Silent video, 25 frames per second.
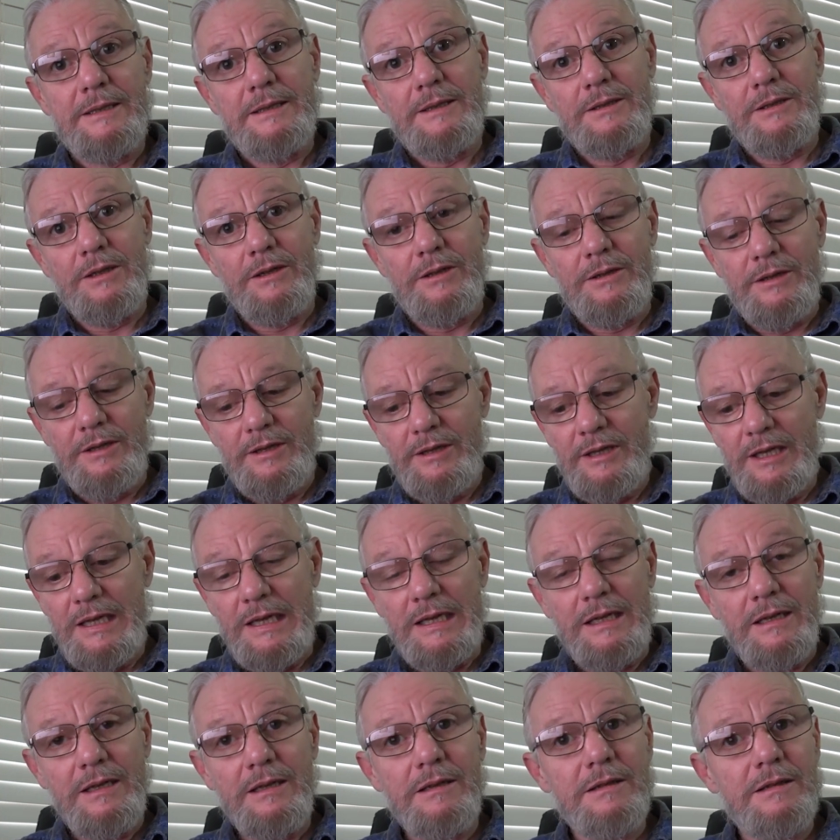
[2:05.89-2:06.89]
you know, the
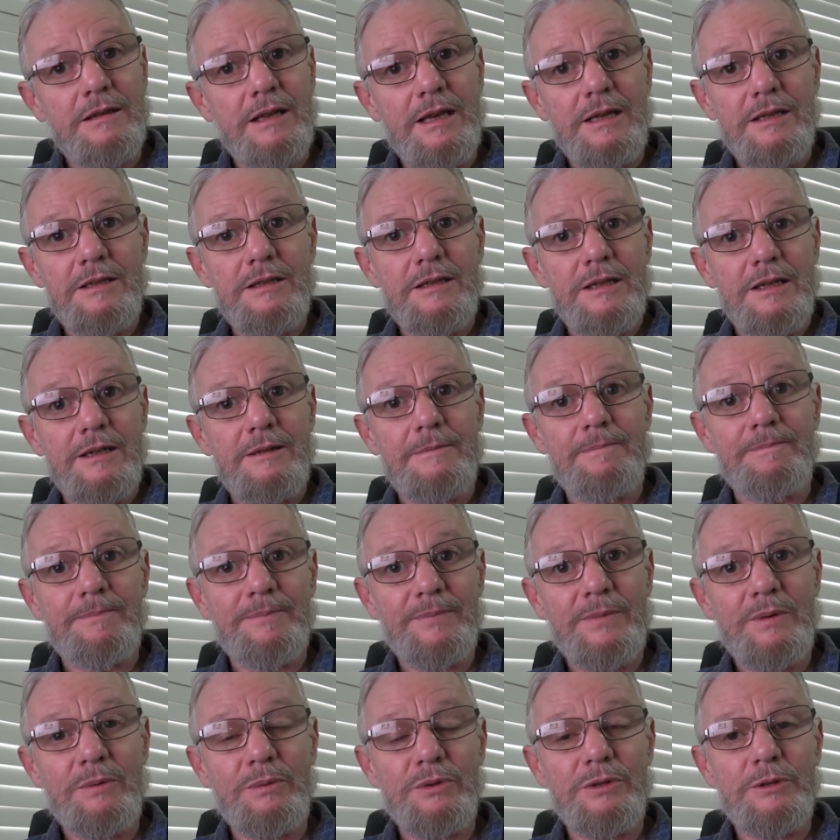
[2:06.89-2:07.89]
thing that
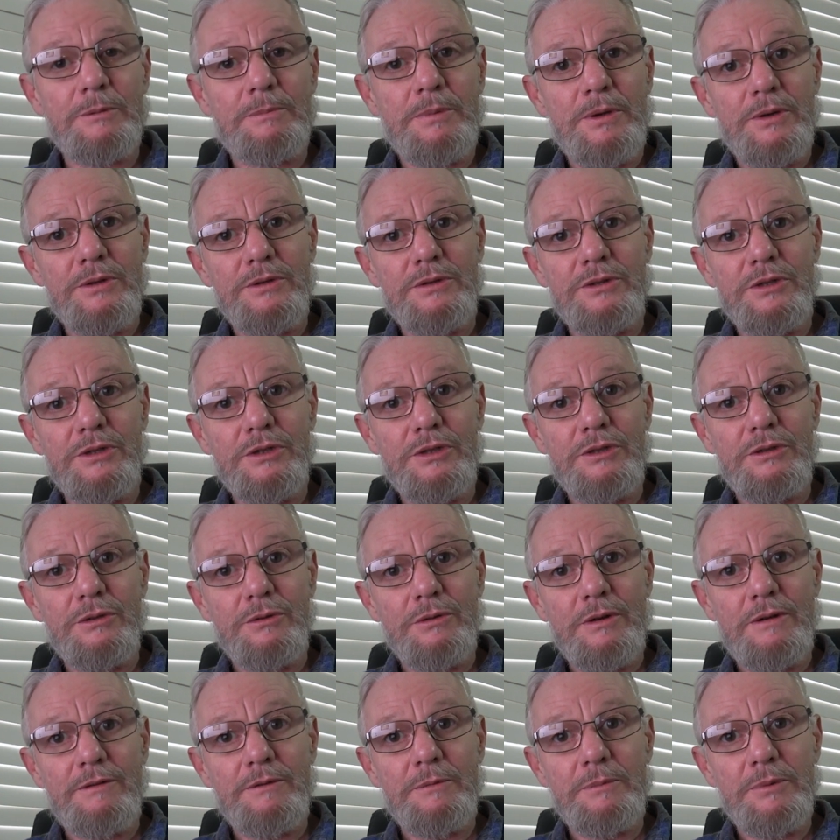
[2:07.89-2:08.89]
was supposed to
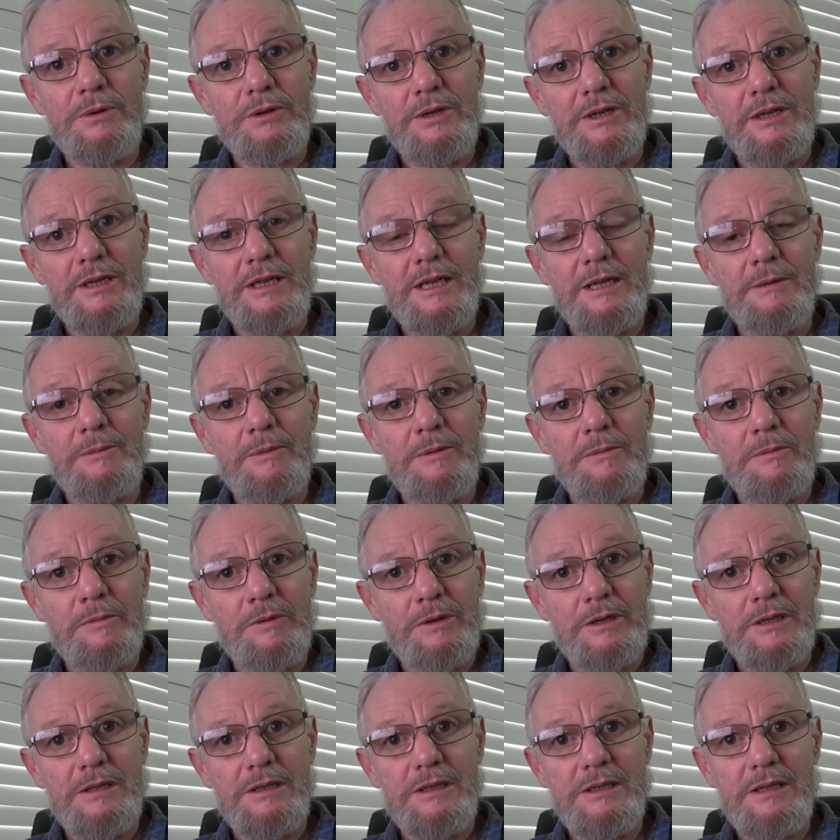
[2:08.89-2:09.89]
cure everybody and keep
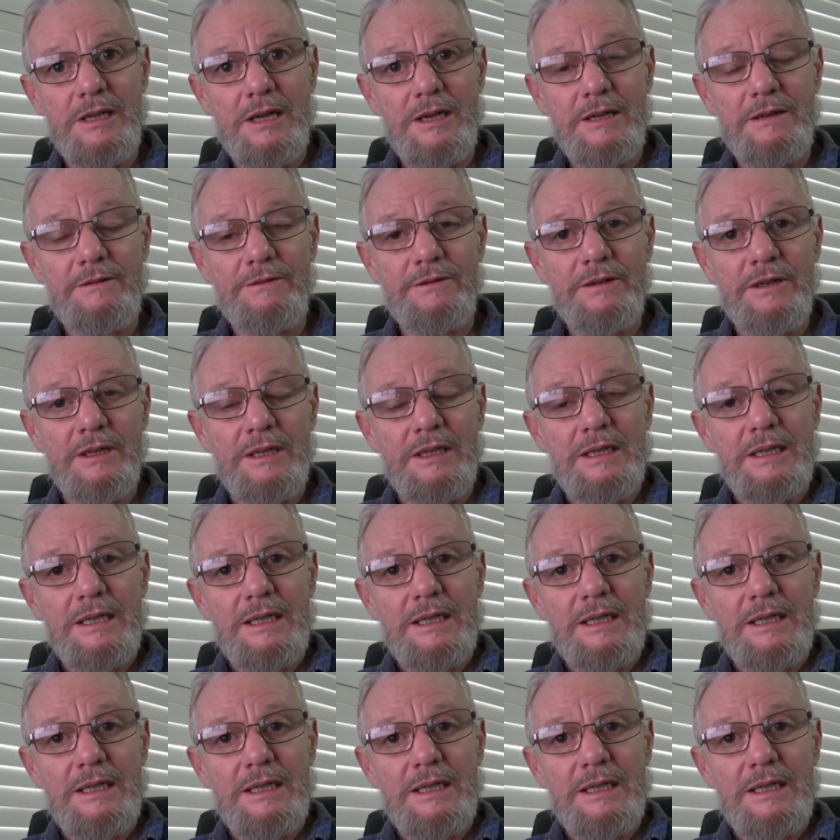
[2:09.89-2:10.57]
everybody safe,